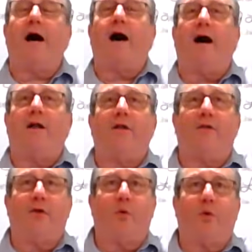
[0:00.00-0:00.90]

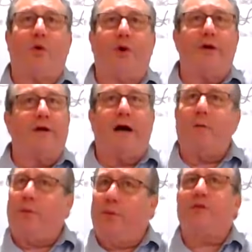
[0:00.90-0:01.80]
on the word and
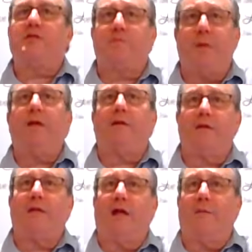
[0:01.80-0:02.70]
God would really speak
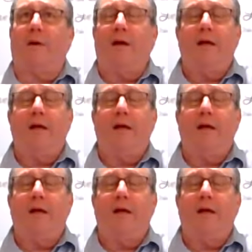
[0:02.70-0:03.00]
to them.